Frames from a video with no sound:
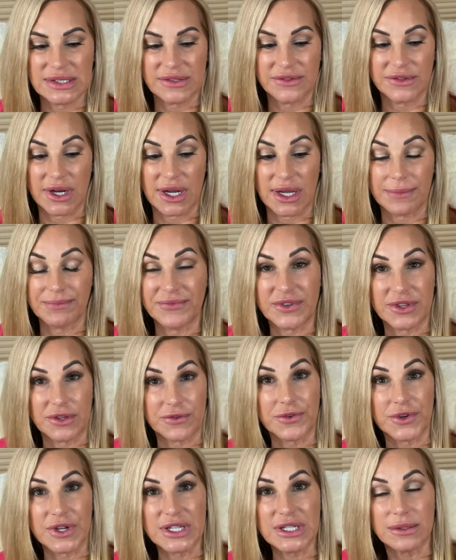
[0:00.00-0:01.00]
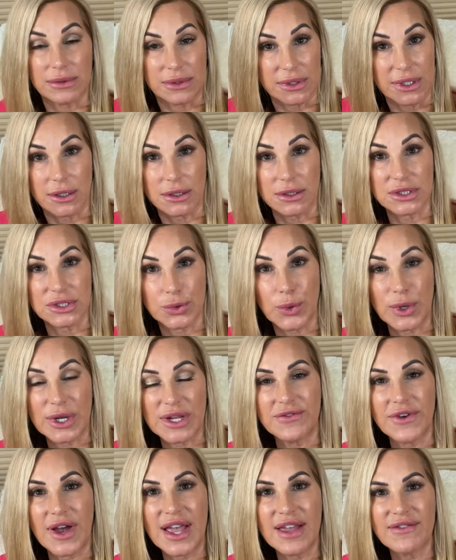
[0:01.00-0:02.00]
um, for the free little
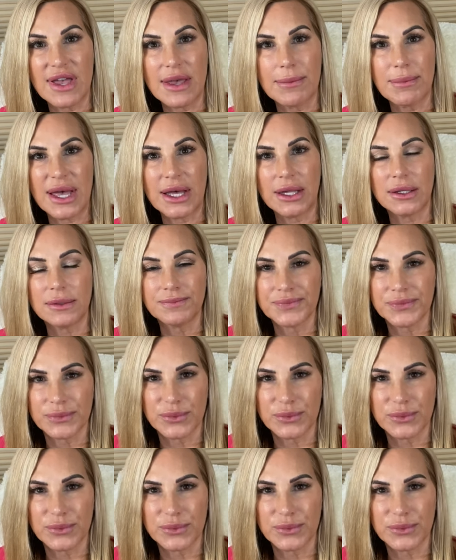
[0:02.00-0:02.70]
twenty-five milliliters,